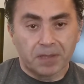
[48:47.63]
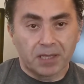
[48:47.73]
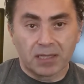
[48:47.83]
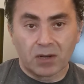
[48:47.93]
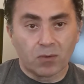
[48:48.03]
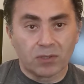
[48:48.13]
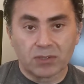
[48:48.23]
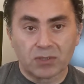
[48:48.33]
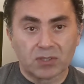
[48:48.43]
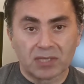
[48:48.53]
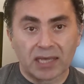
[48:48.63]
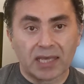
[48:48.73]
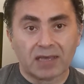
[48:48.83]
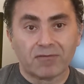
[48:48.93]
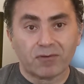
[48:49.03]
And they don't want you to
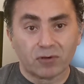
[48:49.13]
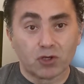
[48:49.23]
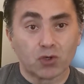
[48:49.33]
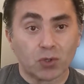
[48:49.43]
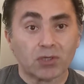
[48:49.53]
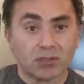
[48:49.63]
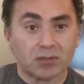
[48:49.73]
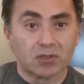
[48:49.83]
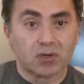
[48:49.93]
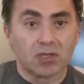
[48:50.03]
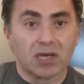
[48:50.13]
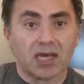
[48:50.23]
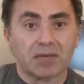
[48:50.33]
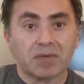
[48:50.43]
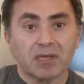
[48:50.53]
stay for a short
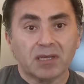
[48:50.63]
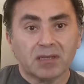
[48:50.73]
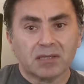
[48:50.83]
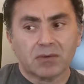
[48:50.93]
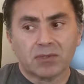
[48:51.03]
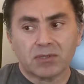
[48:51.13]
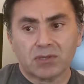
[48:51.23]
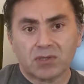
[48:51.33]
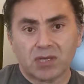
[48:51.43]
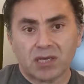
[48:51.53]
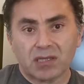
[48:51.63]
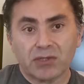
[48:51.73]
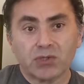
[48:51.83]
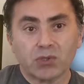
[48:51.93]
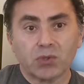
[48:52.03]
time. They want you to stay at
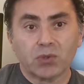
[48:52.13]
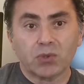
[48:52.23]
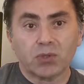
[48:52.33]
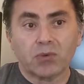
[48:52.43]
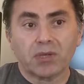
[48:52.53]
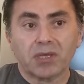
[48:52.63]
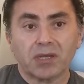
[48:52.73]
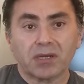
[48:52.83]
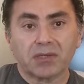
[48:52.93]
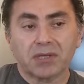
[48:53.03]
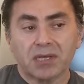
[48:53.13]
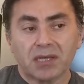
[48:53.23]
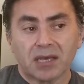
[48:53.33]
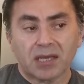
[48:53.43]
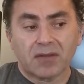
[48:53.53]
least 2 to 3 years.
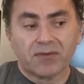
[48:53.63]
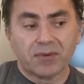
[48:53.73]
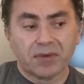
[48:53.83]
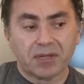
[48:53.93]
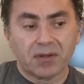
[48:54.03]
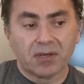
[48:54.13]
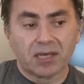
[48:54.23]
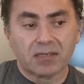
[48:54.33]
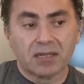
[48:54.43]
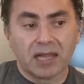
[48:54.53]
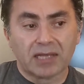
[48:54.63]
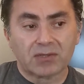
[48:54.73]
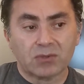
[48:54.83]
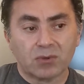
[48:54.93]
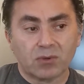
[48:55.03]
And if you really look at
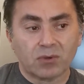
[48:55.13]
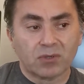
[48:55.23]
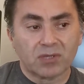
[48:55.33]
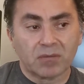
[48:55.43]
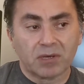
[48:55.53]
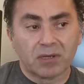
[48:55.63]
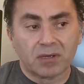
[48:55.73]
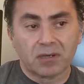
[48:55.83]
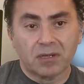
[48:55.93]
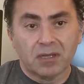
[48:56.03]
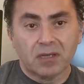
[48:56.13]
Glassdoor or some other